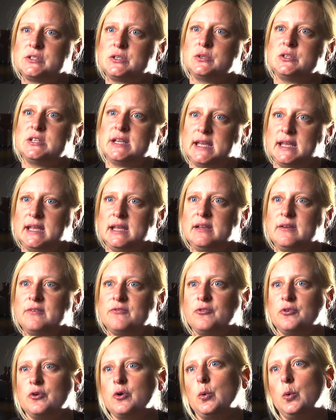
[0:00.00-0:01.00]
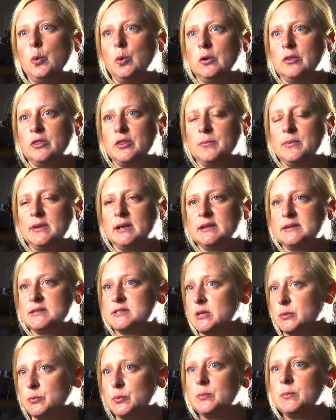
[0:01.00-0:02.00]
to take for all the
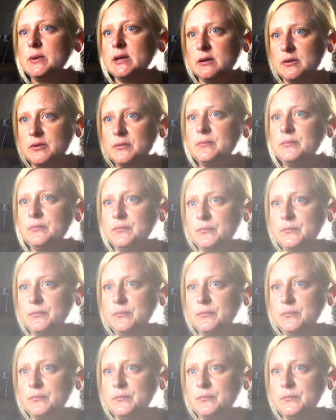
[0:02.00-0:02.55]
buildings that we build.